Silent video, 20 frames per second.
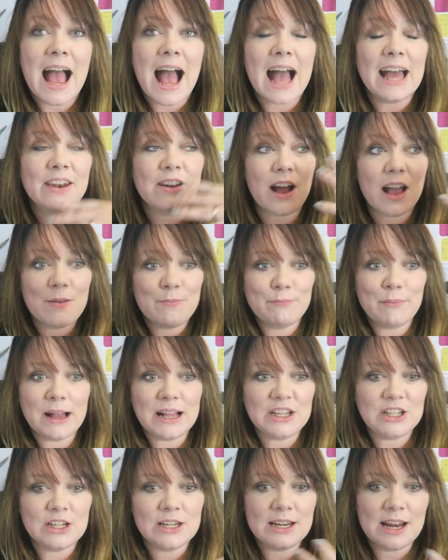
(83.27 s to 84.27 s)
And I
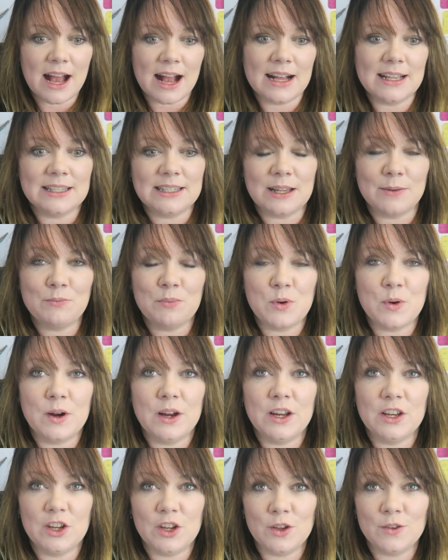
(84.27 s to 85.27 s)
imagine at some
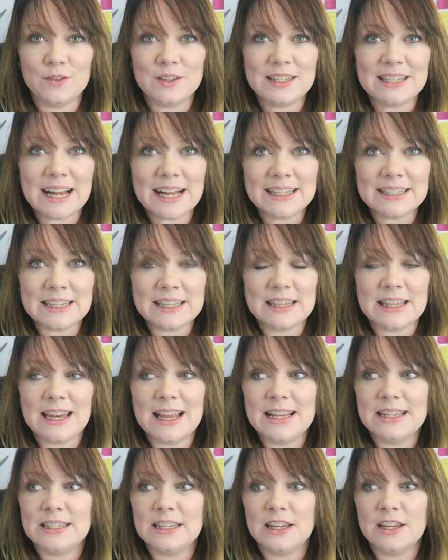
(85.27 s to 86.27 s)
point you've sat in the
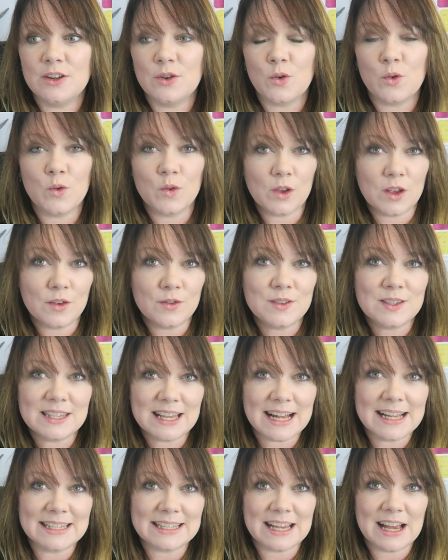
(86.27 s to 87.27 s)
lesson or you've
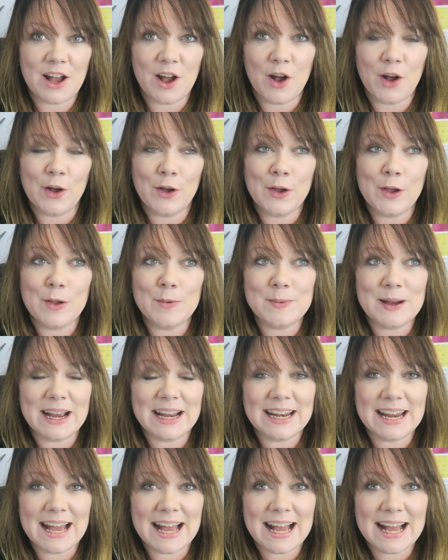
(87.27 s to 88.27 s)
sat at home
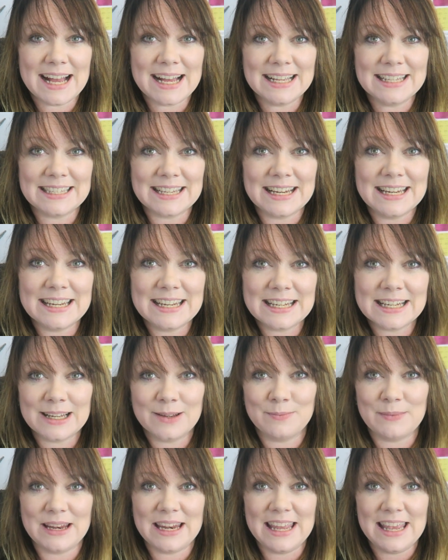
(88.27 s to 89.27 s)
and had a
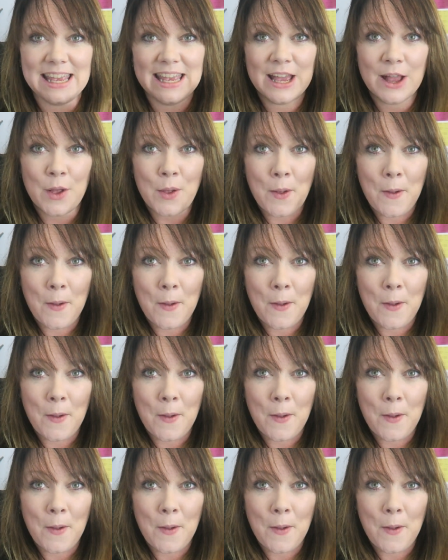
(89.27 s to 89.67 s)
little mini